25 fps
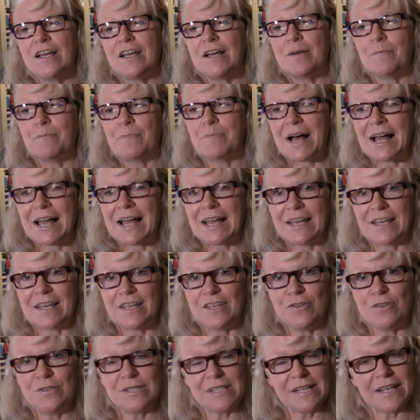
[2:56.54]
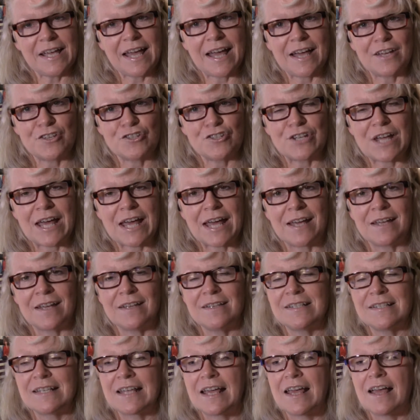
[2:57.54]
By using
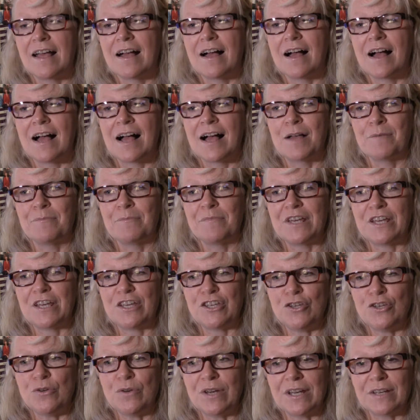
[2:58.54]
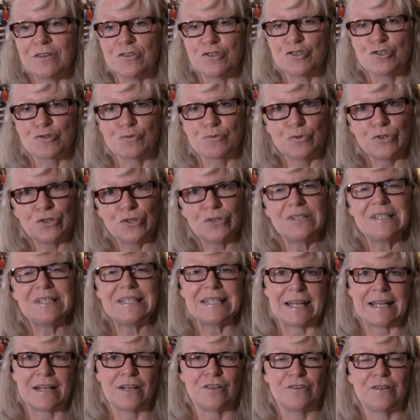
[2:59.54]
hashtags, you can drill
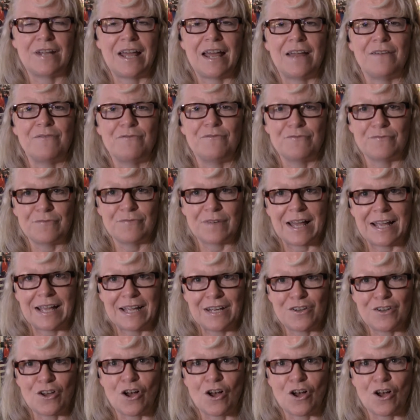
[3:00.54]
down and find